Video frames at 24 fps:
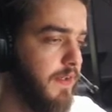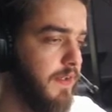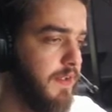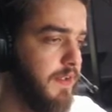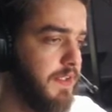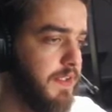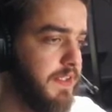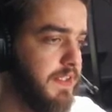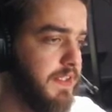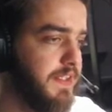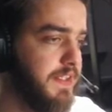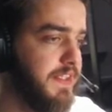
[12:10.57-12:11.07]

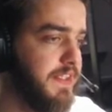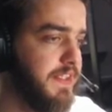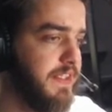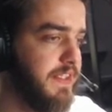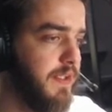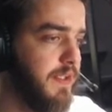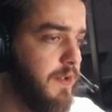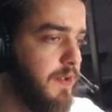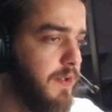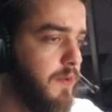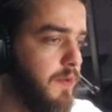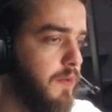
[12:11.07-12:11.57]

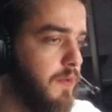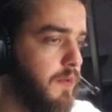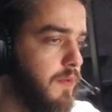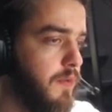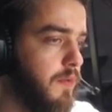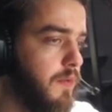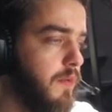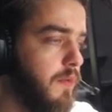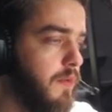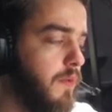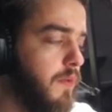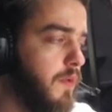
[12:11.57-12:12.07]
So
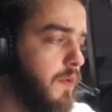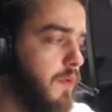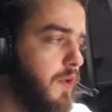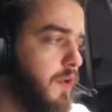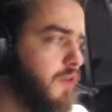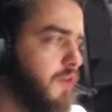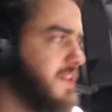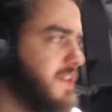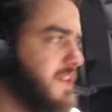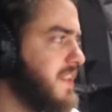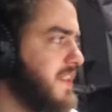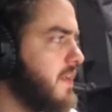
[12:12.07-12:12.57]
you're
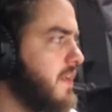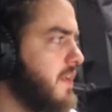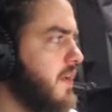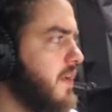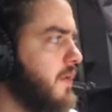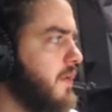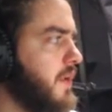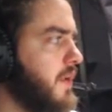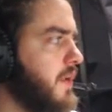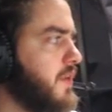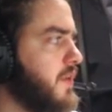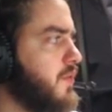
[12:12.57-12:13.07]
still
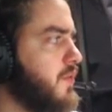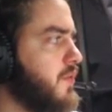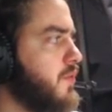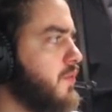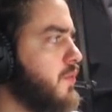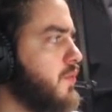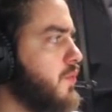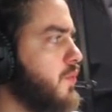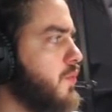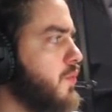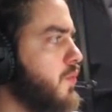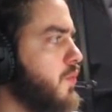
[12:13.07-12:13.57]
going
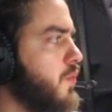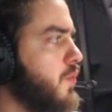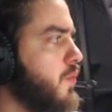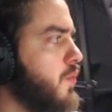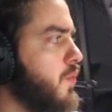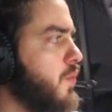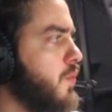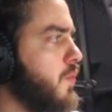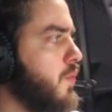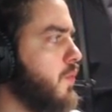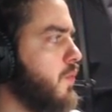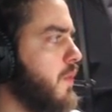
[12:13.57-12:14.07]
to
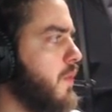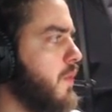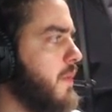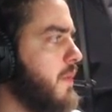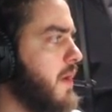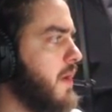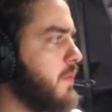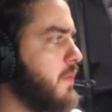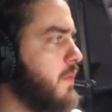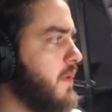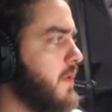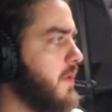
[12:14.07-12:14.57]
remain
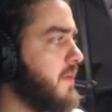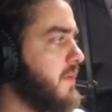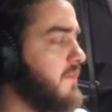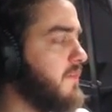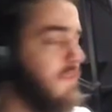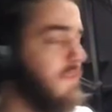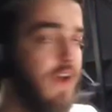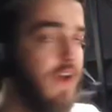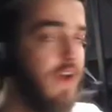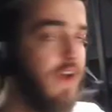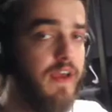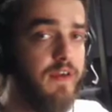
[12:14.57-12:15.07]
with the
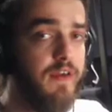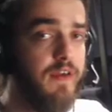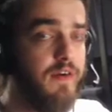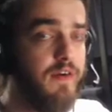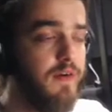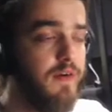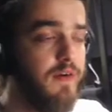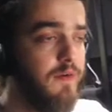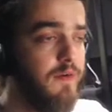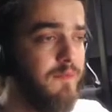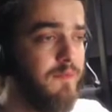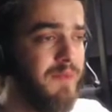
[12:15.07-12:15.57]

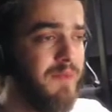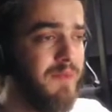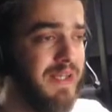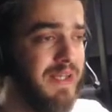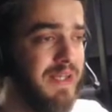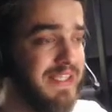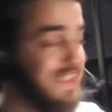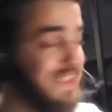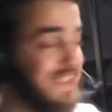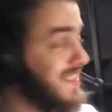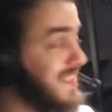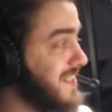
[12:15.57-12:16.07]
flyer, but
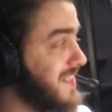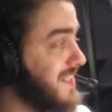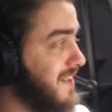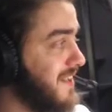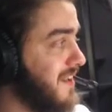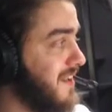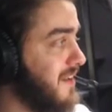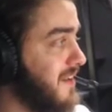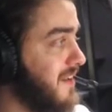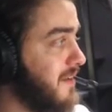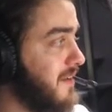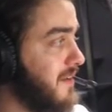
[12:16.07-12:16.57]
this is not
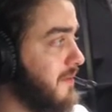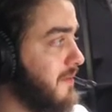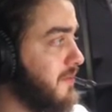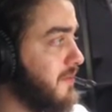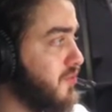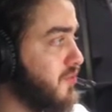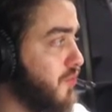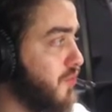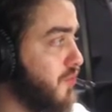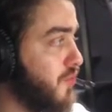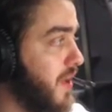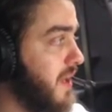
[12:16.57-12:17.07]
gonna
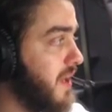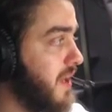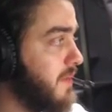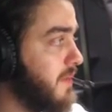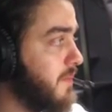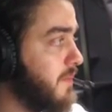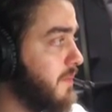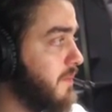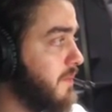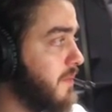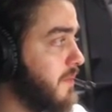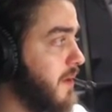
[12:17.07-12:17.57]
trade
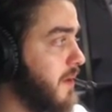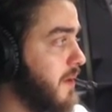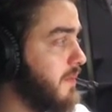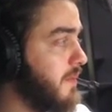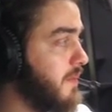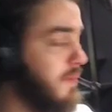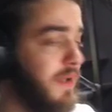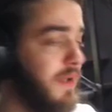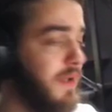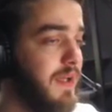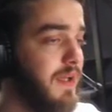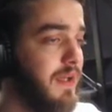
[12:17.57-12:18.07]

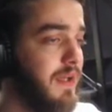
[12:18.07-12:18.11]
probably.